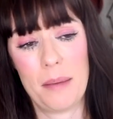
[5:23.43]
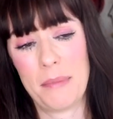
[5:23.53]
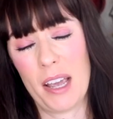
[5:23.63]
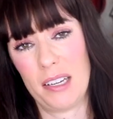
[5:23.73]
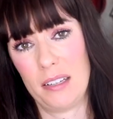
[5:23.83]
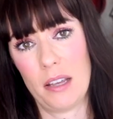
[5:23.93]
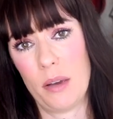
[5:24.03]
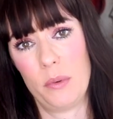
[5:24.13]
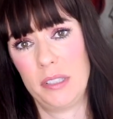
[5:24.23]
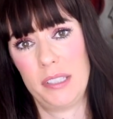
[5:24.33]
I'm not gonna.
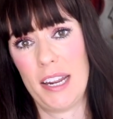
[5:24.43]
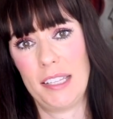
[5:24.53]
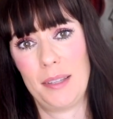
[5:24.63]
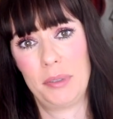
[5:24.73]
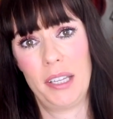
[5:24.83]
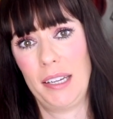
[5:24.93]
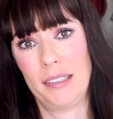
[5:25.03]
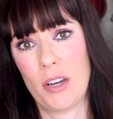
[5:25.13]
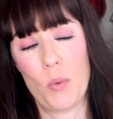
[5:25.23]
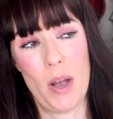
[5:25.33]
I wouldn't take the
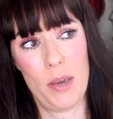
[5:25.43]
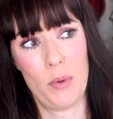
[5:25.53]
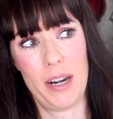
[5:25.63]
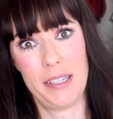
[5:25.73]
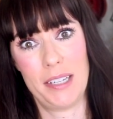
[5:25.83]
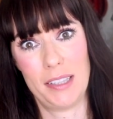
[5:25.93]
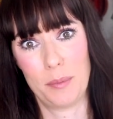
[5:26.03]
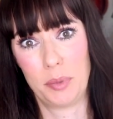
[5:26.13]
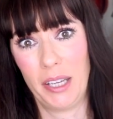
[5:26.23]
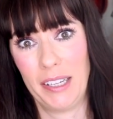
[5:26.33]
plane. No way would I take
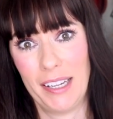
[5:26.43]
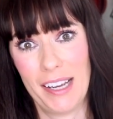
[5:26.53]
the plane.